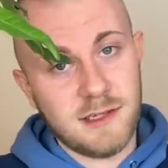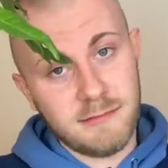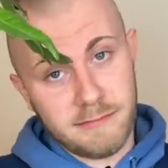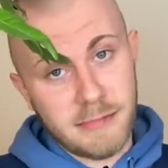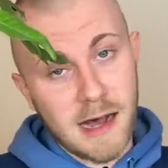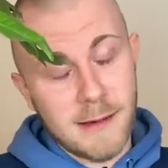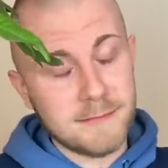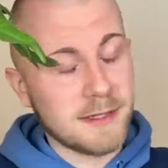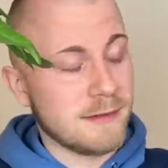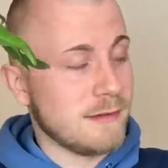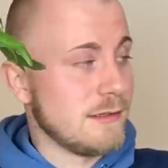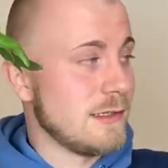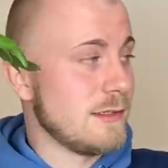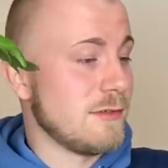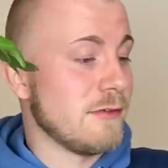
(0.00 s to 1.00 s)
pop down
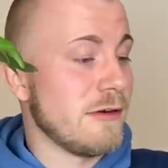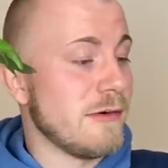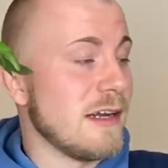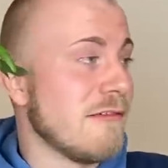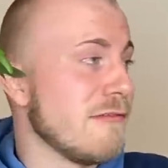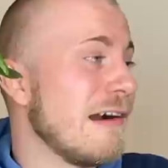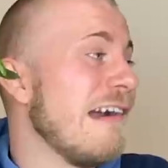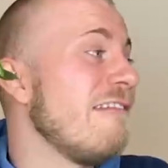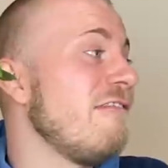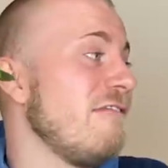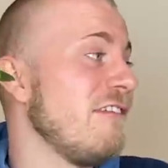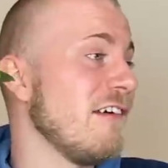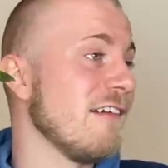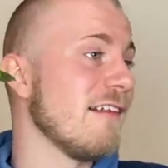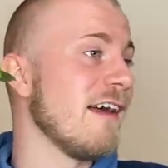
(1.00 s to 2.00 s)
to the store whenever I
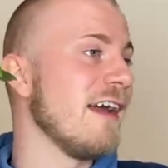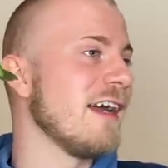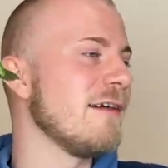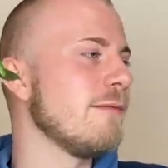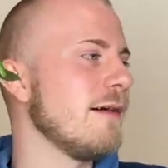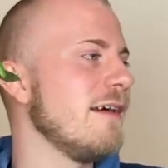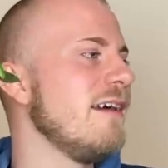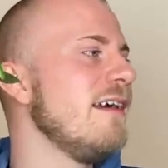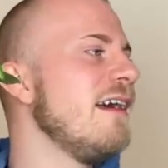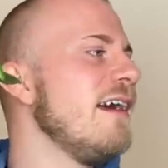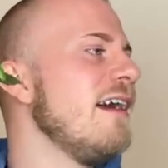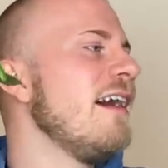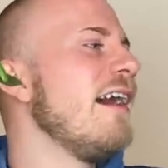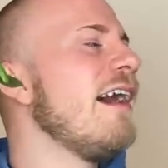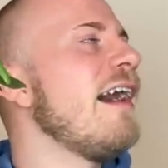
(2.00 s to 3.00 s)
feel like. But
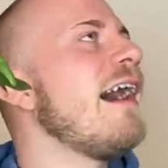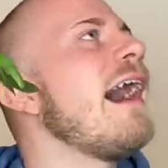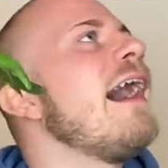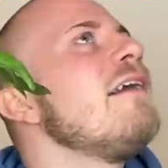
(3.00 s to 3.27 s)
I